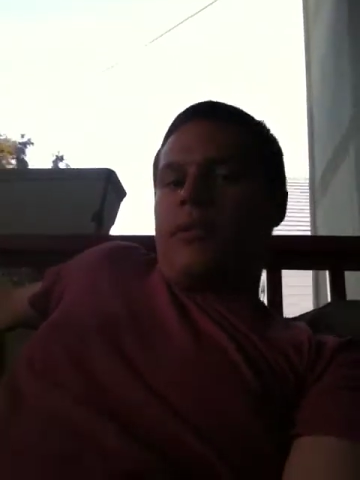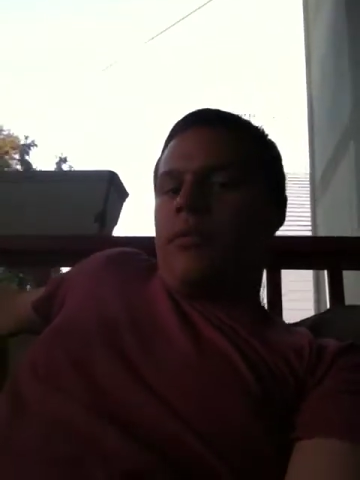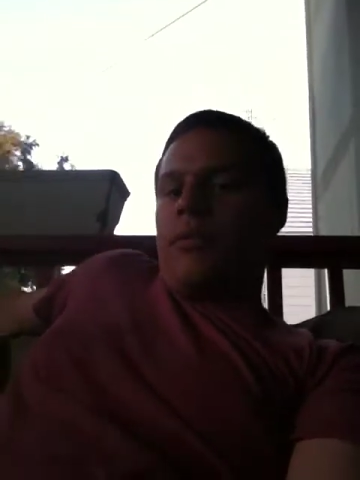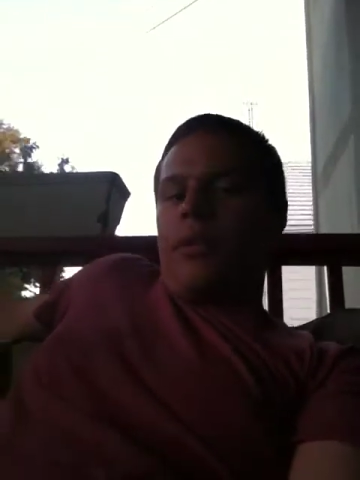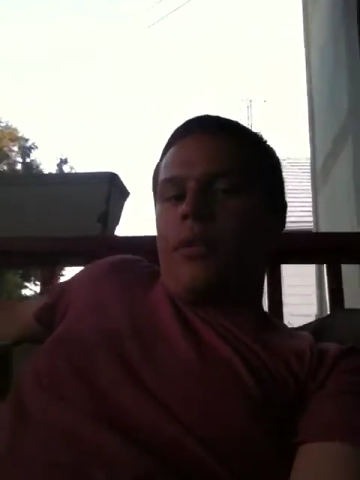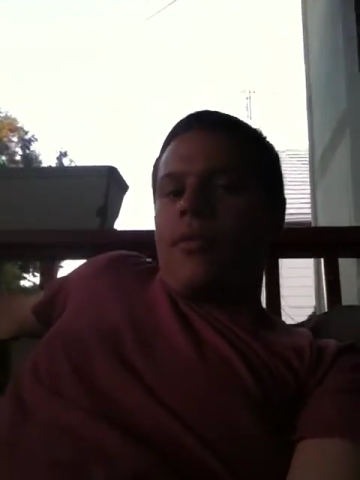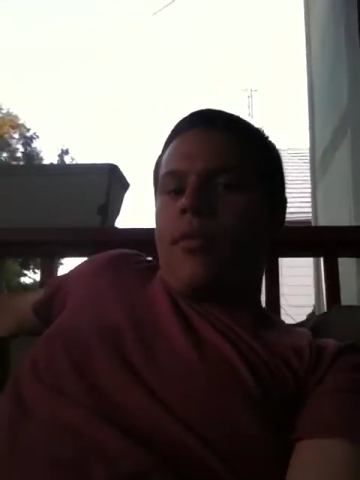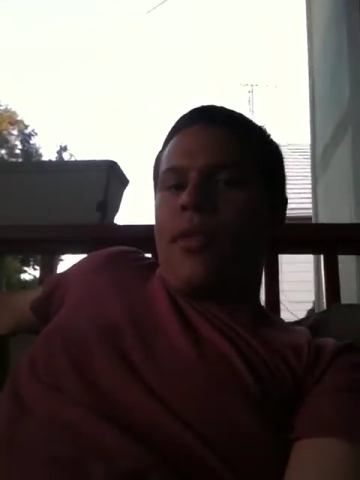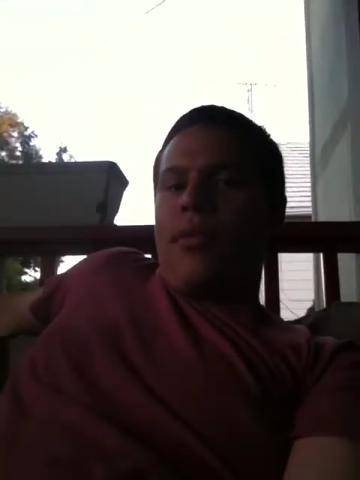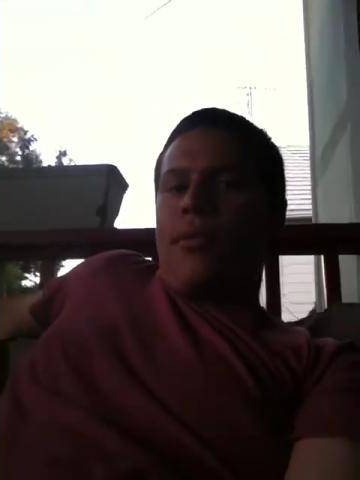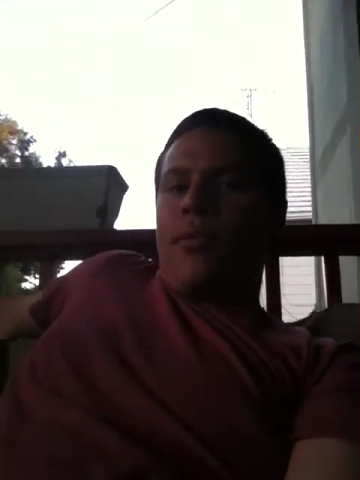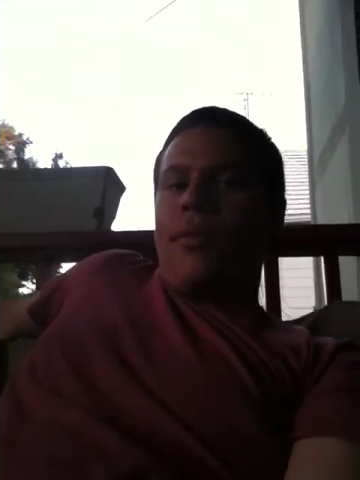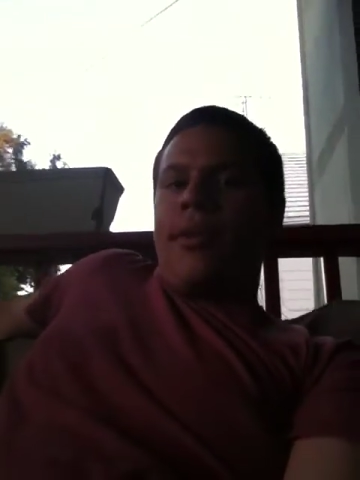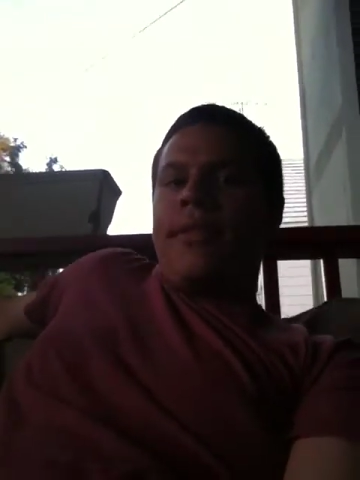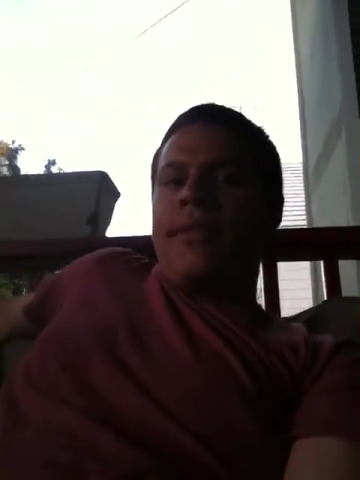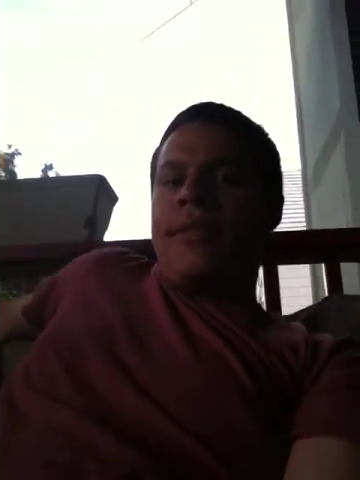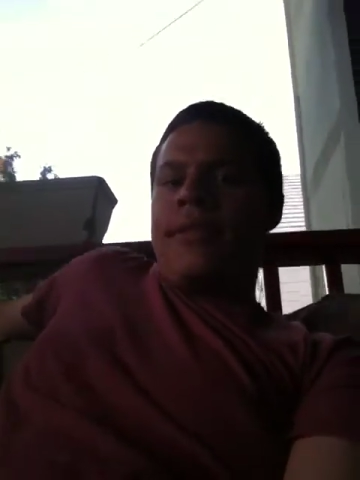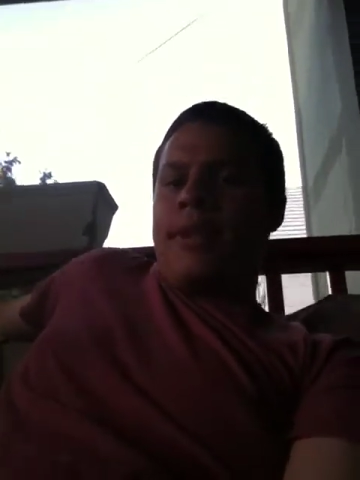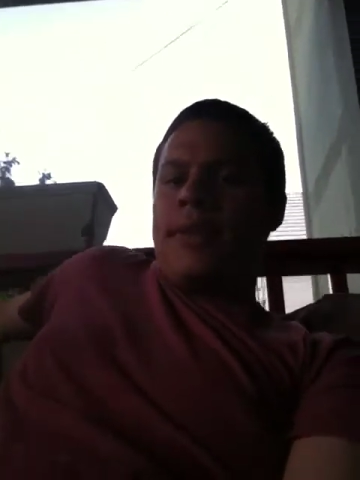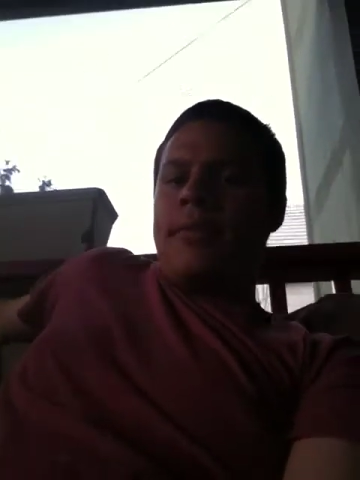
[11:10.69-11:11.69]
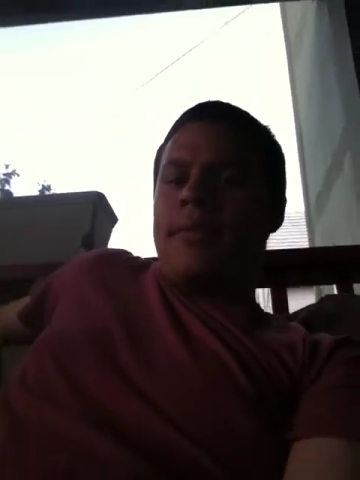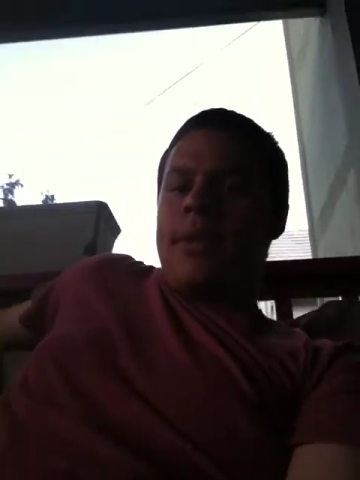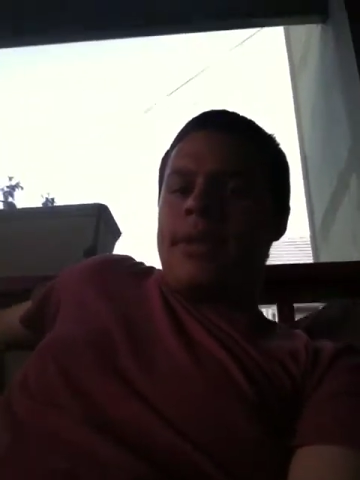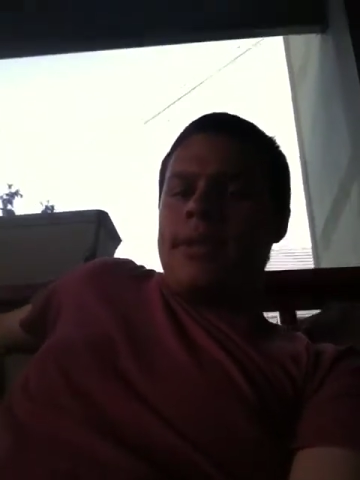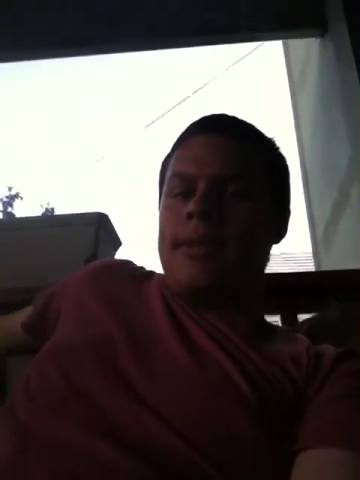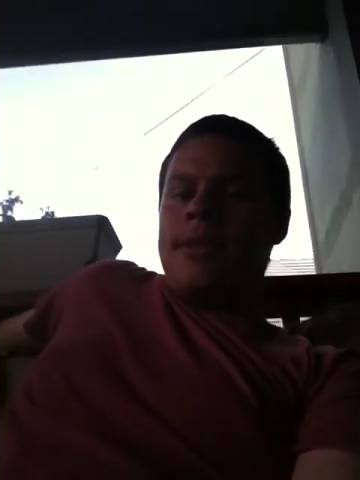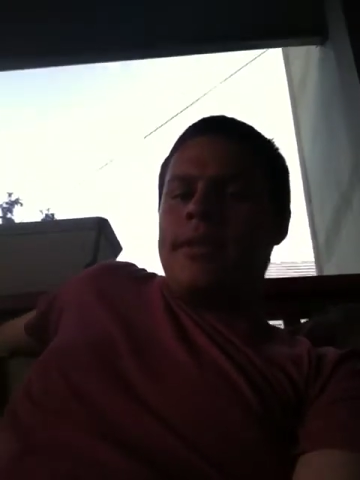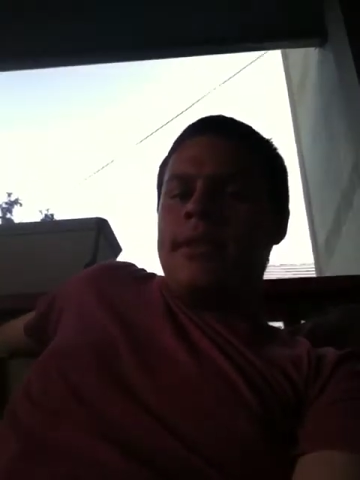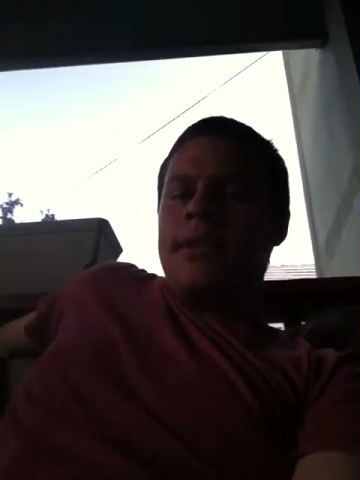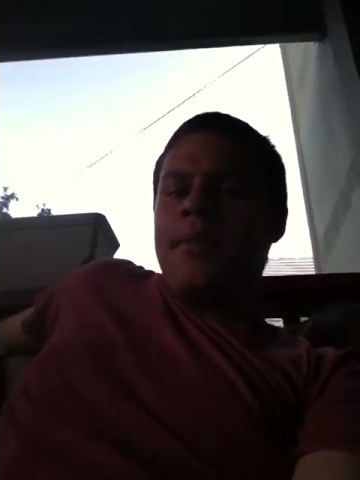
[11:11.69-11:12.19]
only run 1 Zen
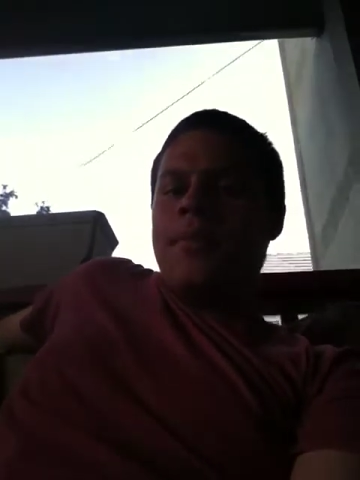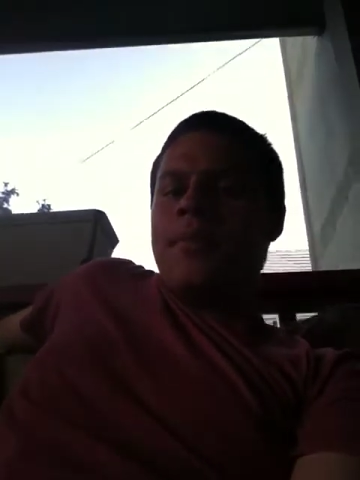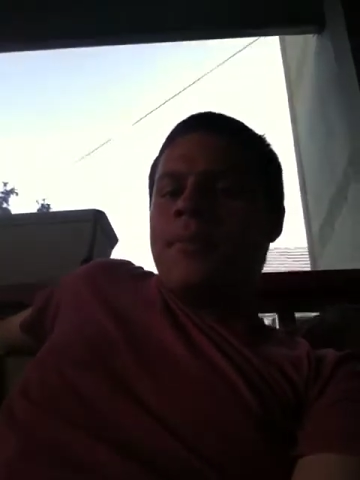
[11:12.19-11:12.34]
Mains.